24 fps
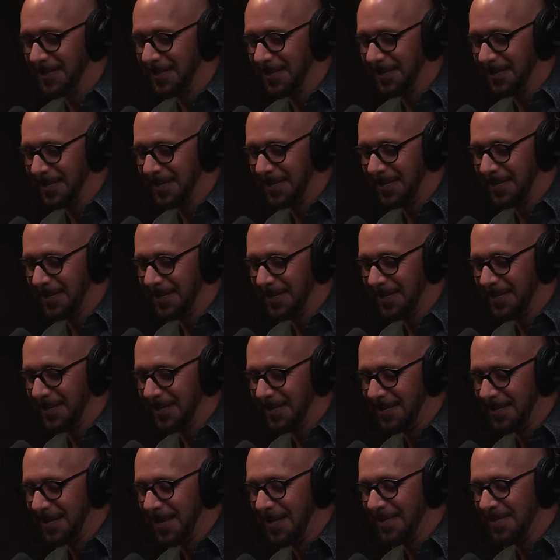
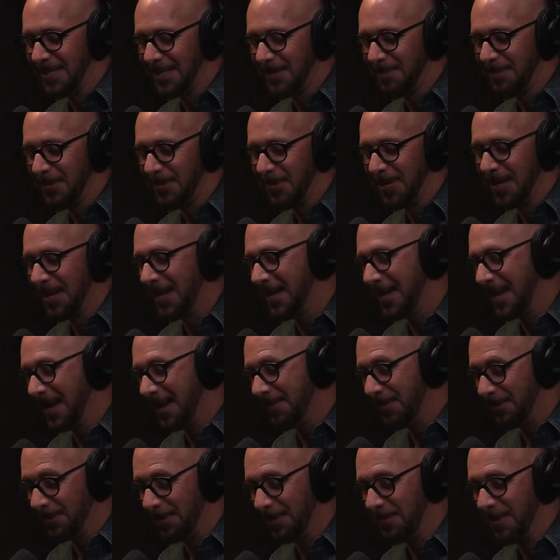against the book, and again, I
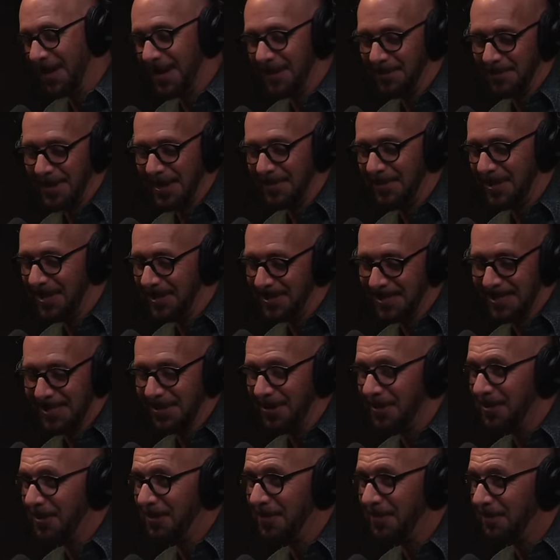haven't reread it. Maybe it's
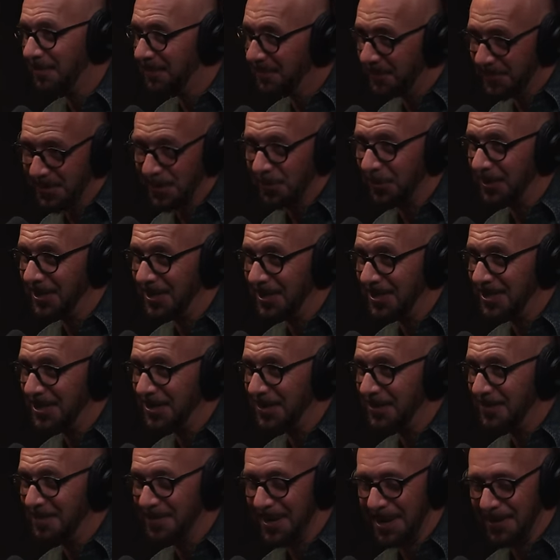all totally
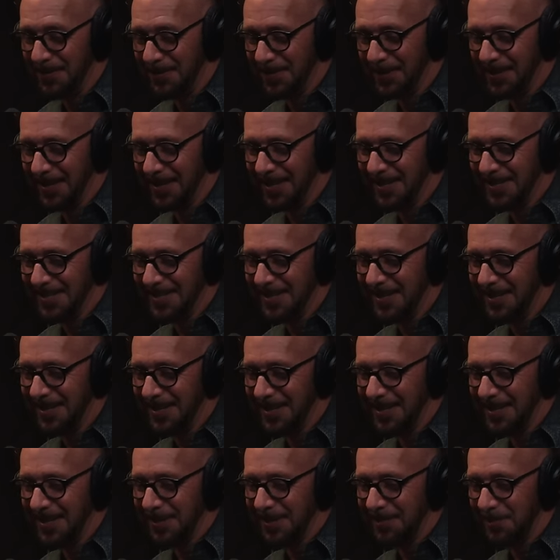deserved, but I feel like it's
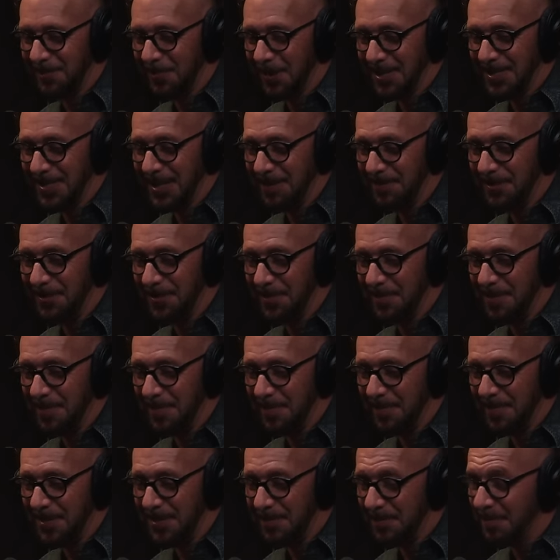wasn't ever
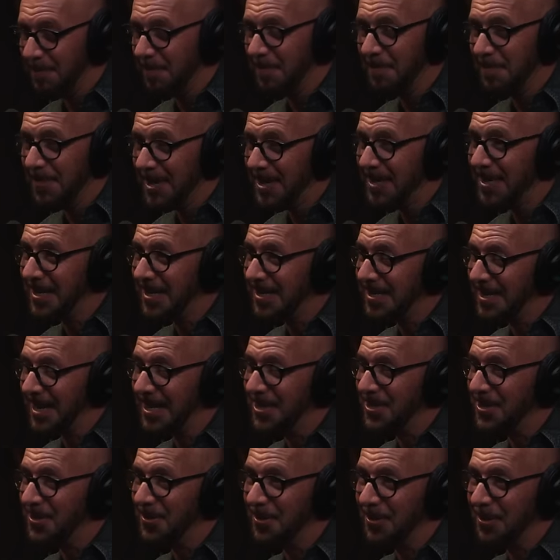the, to me the
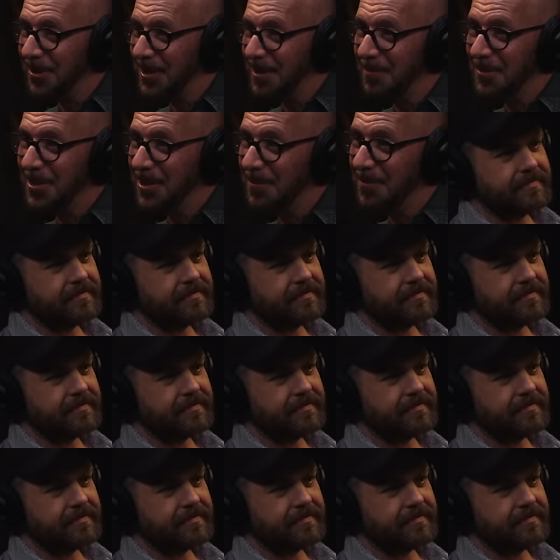intention or theme of the